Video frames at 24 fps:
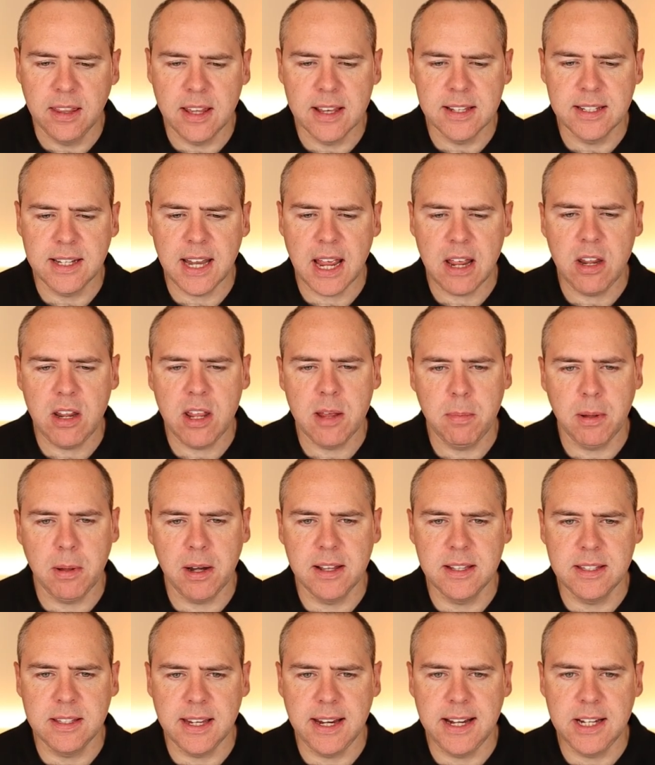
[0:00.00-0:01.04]
There's now the
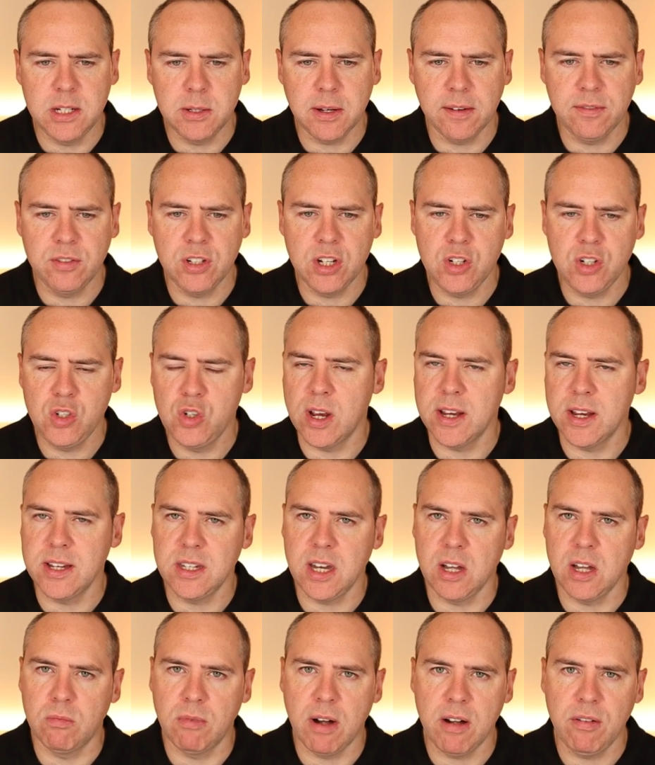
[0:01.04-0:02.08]
ability to have
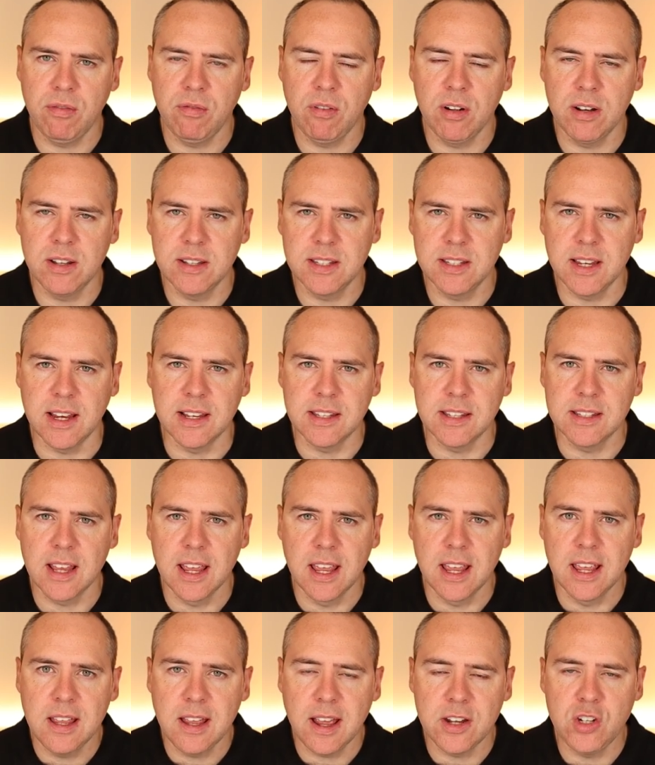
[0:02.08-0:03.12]
suggested references.
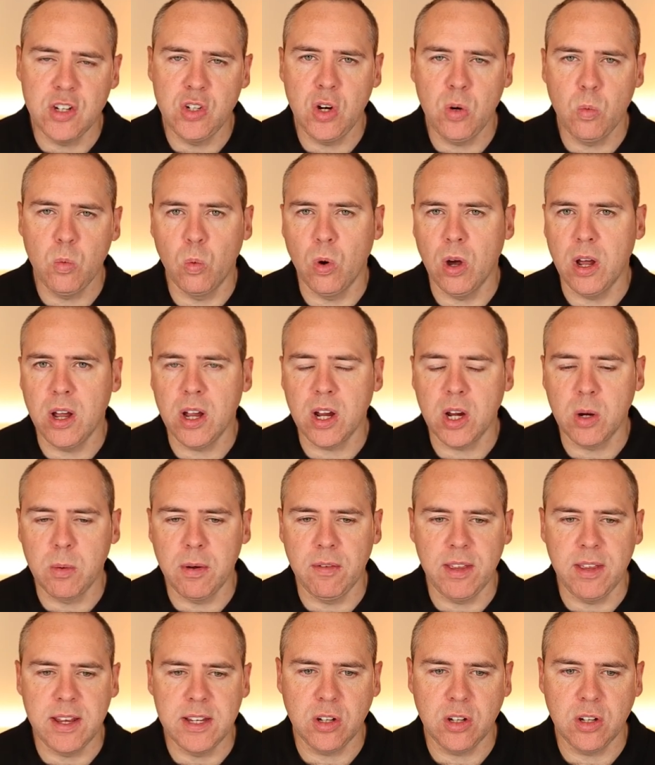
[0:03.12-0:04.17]
As you work
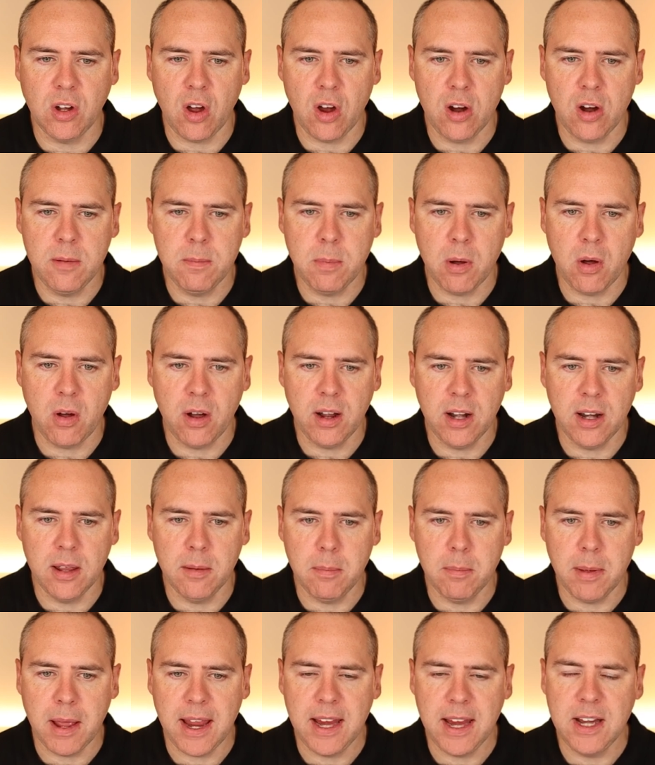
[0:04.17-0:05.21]
with
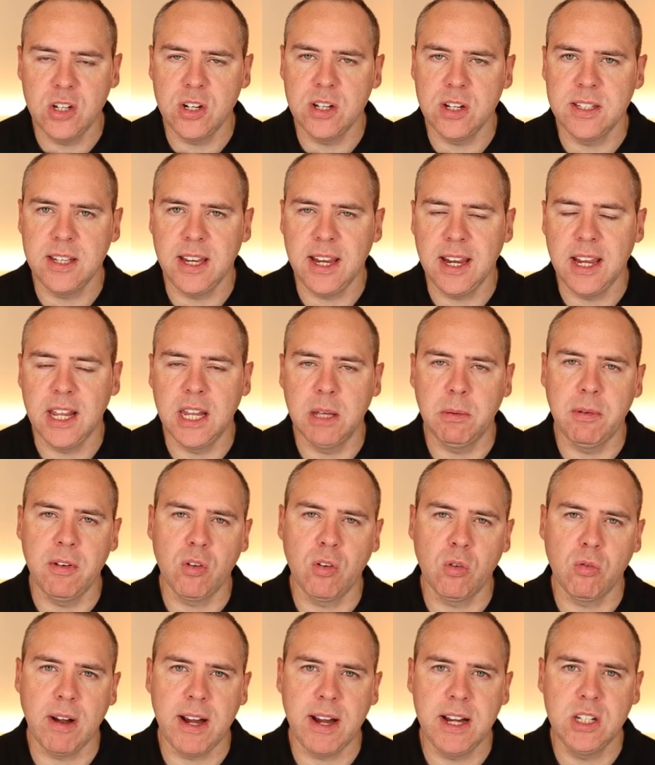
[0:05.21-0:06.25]
Copilot pages here that we've
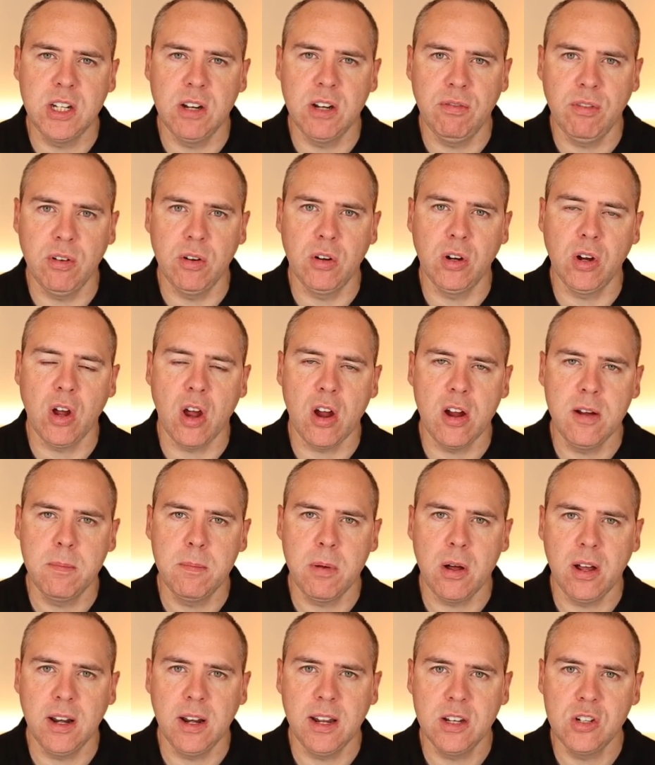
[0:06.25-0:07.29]
created through
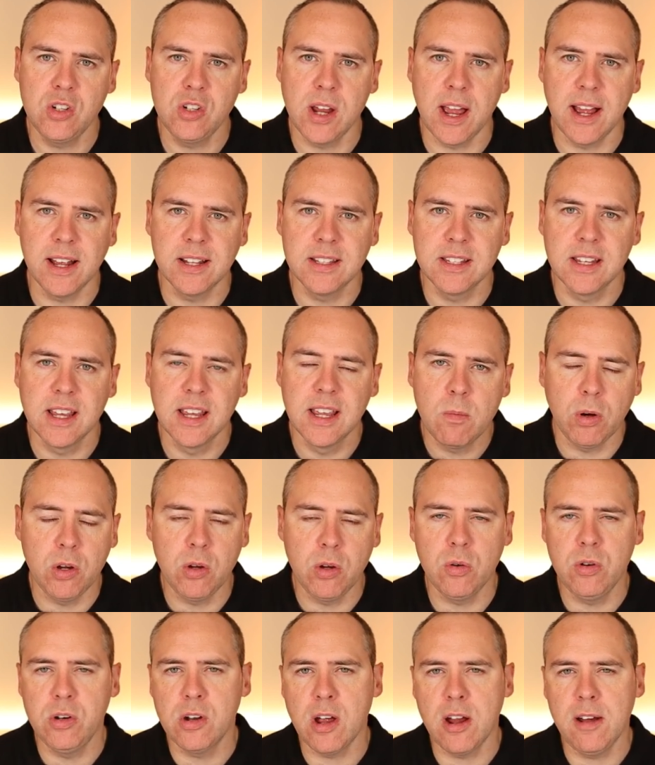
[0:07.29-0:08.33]
Copilot Chat or
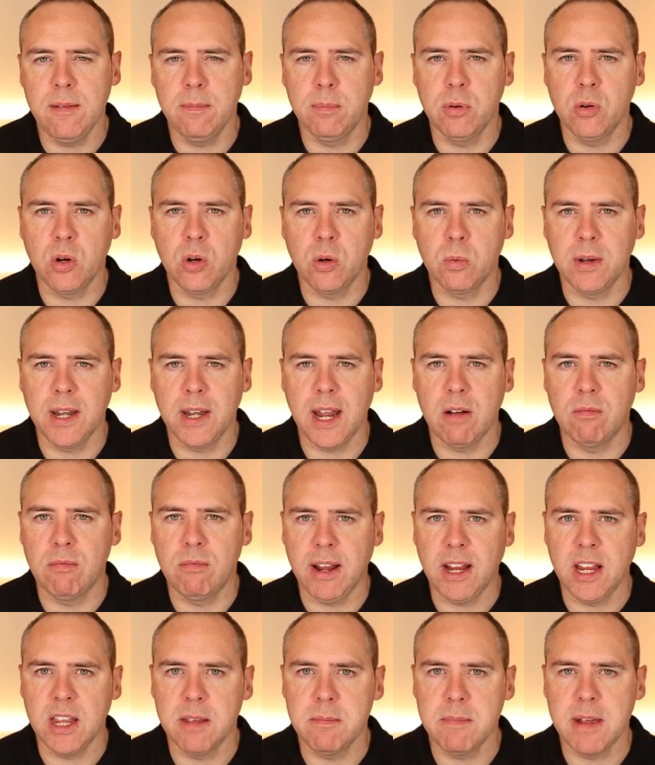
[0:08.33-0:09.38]
your notebook when I
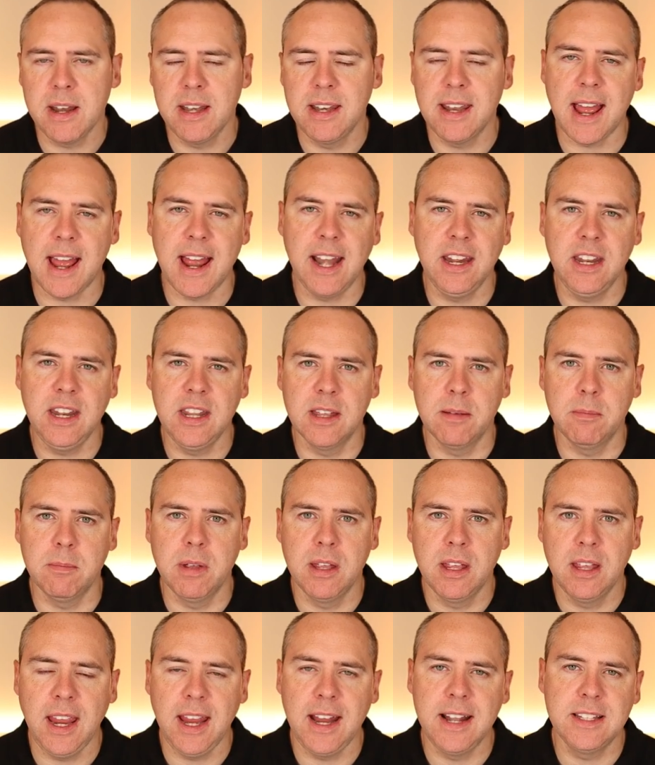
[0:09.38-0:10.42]
recommend adding them
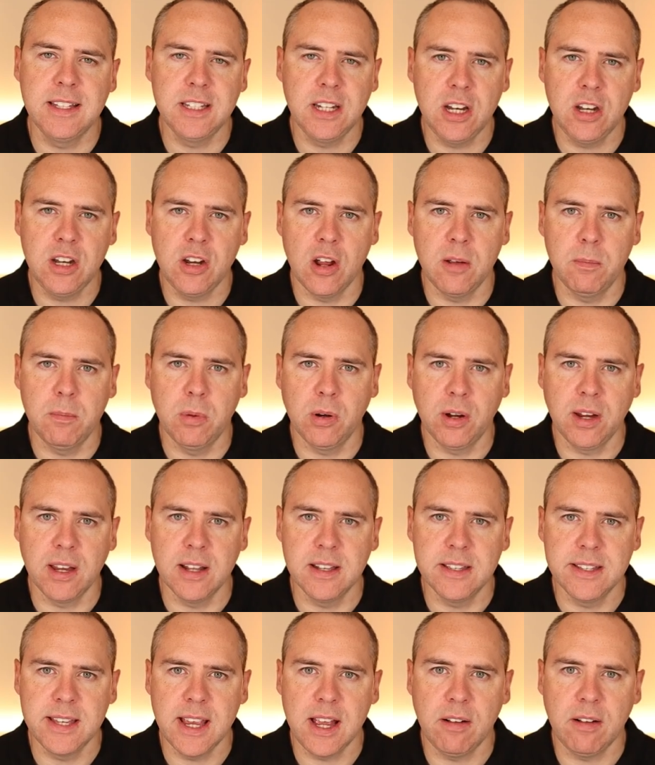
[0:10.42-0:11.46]
into the notebook
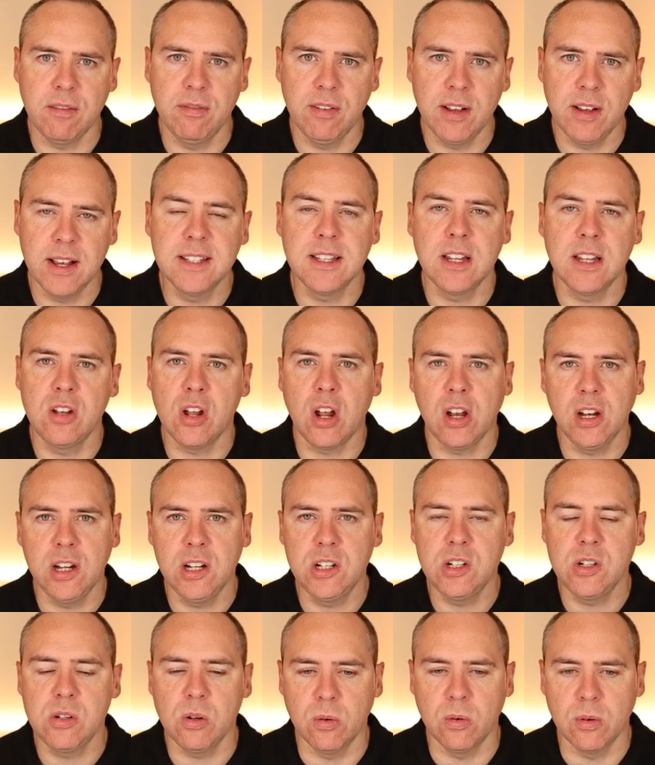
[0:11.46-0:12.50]
itself as a
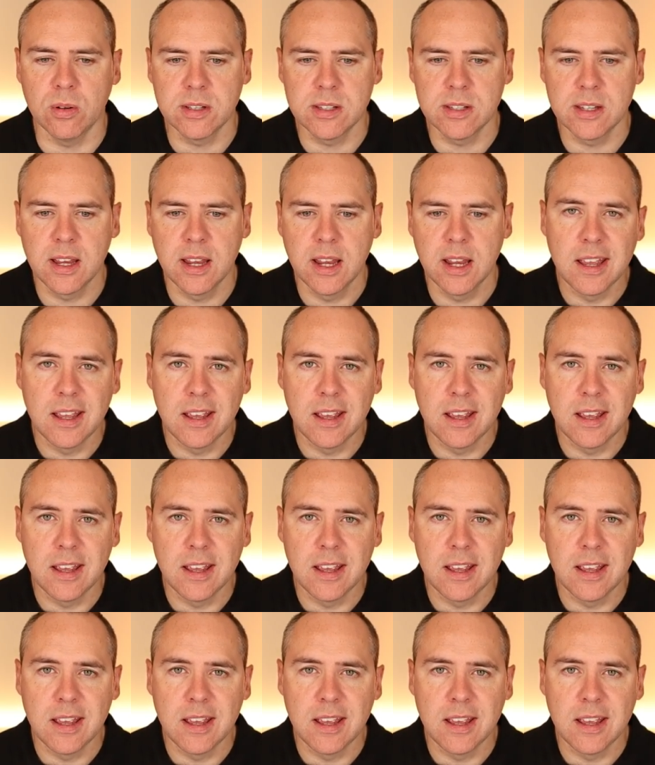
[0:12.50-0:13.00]
knowledge source.